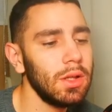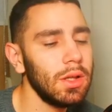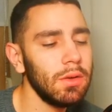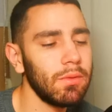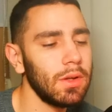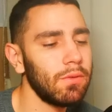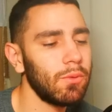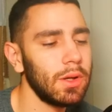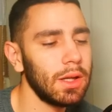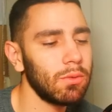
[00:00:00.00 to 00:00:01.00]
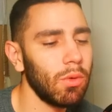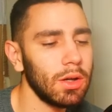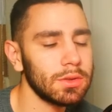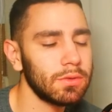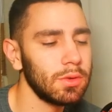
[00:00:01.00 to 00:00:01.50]
if we get
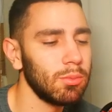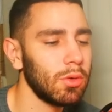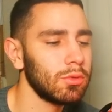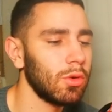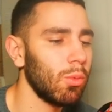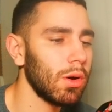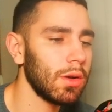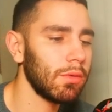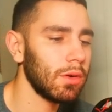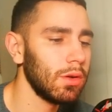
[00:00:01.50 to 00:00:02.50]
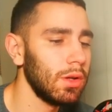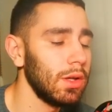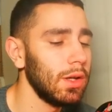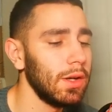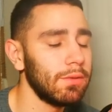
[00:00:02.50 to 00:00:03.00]
Rosary mode or whatever,
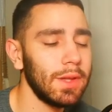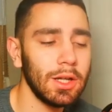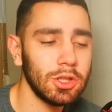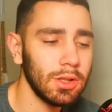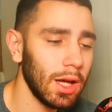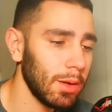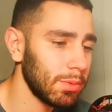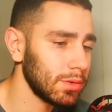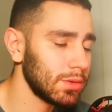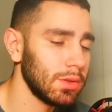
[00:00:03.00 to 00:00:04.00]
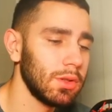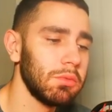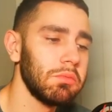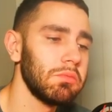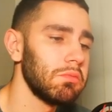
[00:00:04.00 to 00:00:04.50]
if that shit happens,
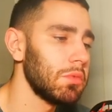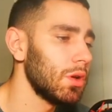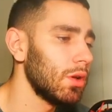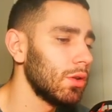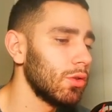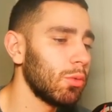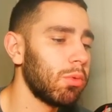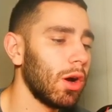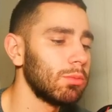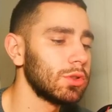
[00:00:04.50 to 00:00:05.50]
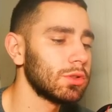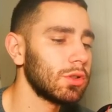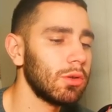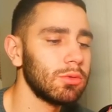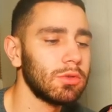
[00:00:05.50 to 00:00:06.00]
no problem. Just
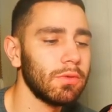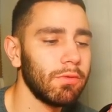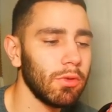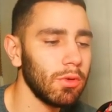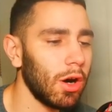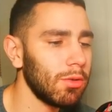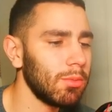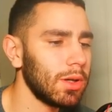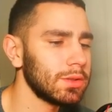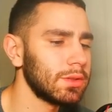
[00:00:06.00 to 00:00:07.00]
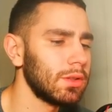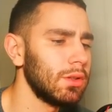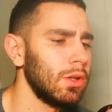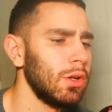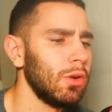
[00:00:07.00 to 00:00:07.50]
go into full Armor
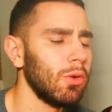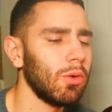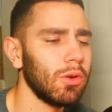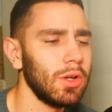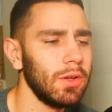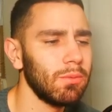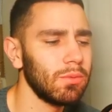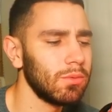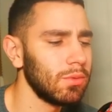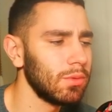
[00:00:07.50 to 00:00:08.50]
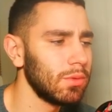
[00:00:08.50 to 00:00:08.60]
Master or even